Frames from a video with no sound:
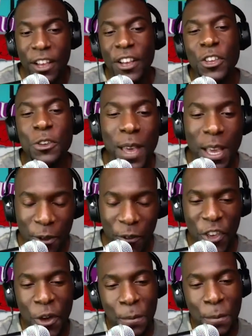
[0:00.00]
You make me
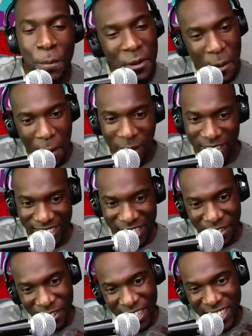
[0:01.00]
feel better about
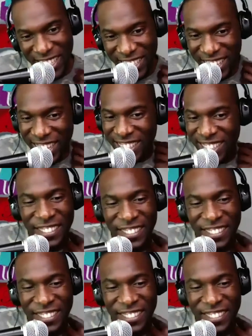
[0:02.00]
myself because sometimes